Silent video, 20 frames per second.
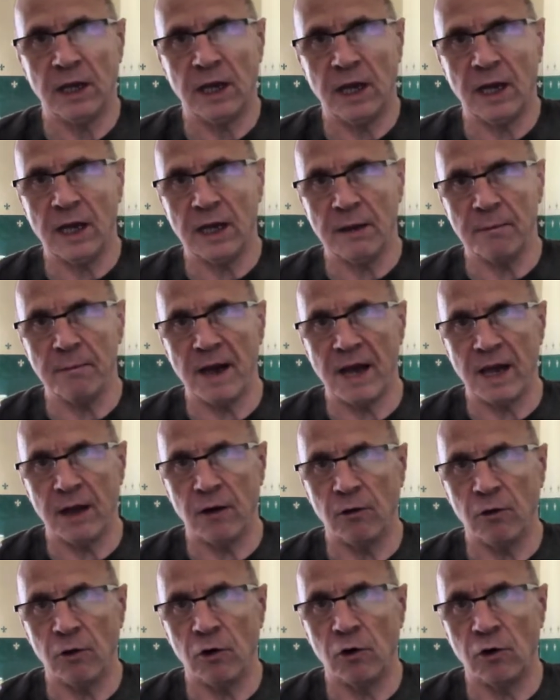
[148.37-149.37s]
a
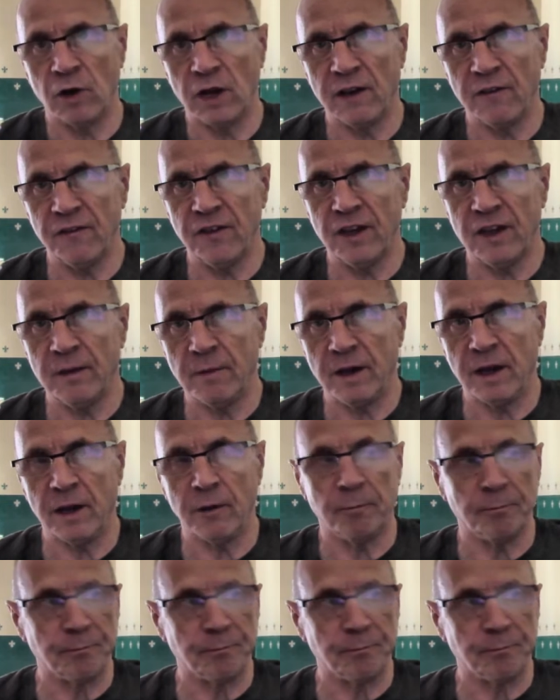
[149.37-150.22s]
male or a female.